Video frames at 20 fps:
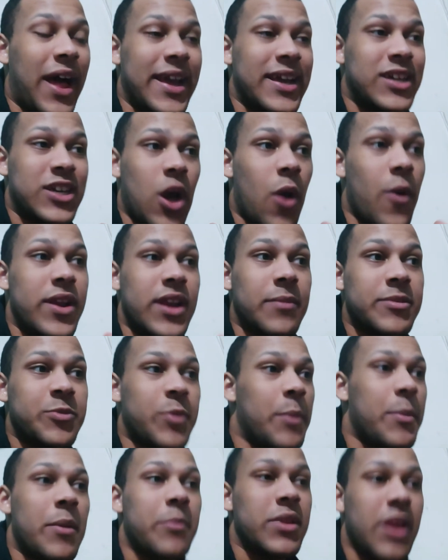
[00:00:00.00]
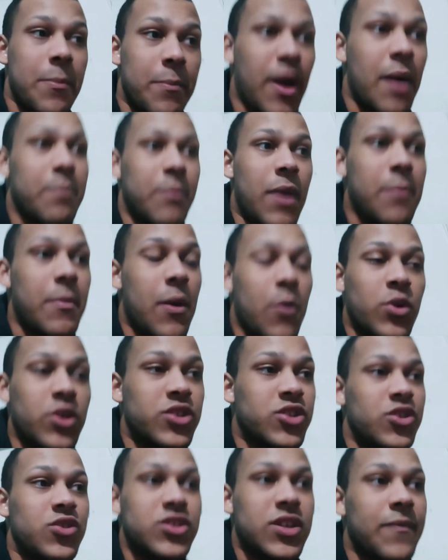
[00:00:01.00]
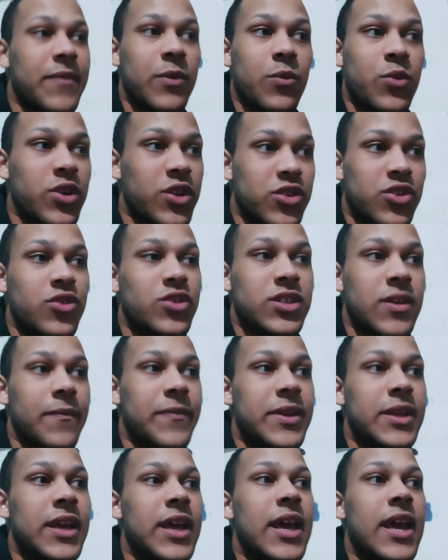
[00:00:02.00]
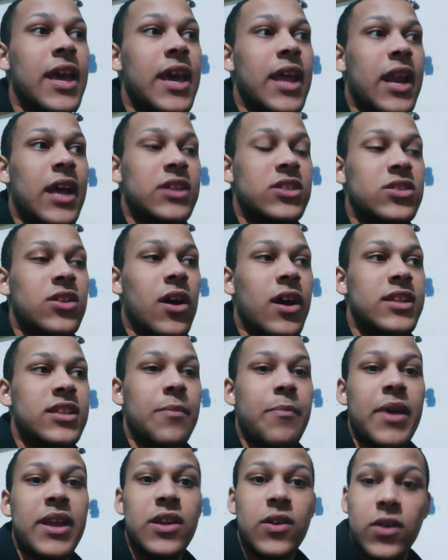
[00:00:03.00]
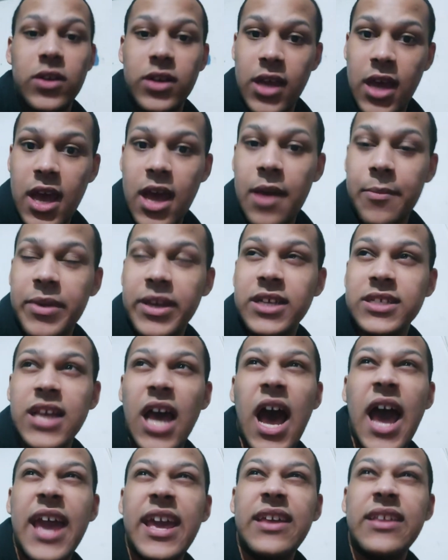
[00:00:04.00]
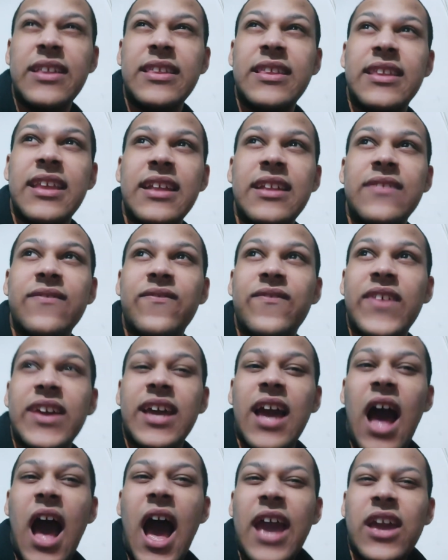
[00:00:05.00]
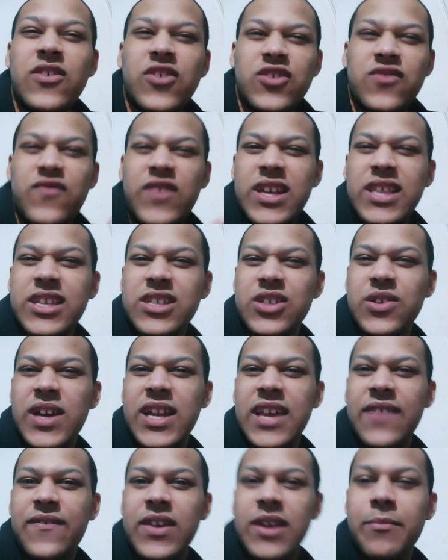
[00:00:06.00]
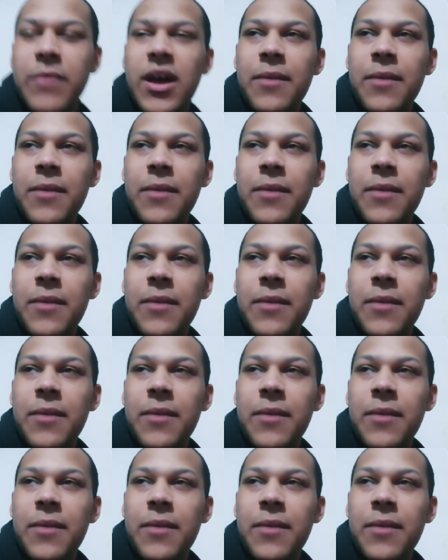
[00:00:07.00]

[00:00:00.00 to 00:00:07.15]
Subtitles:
going up to my mum, Mum, I want to do something. I want to do something, and I started depending on her because I didn't think I could really do anything by